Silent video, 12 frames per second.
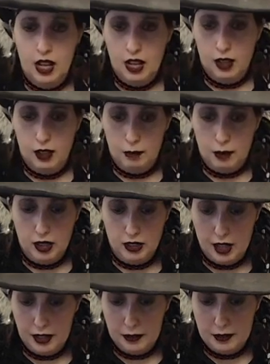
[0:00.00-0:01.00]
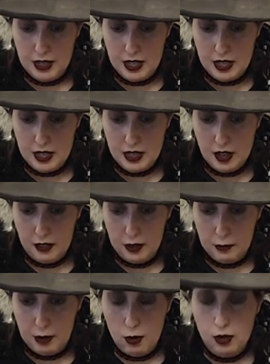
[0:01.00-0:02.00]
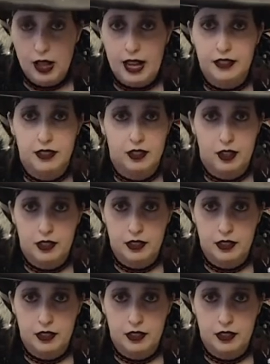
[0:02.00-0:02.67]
A lot of the other bow classes are in